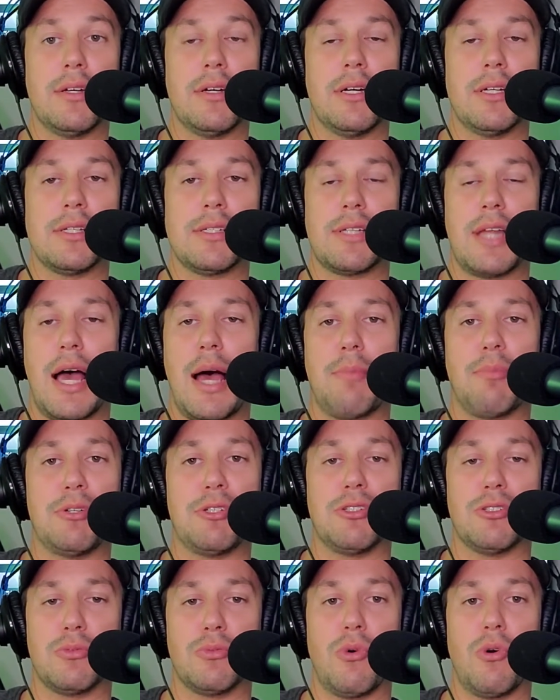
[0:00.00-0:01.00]
a
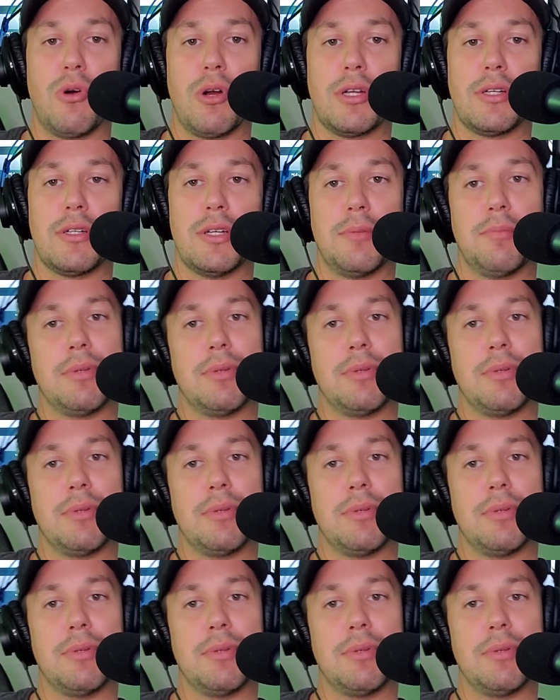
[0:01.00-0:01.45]
stoppage is warranted.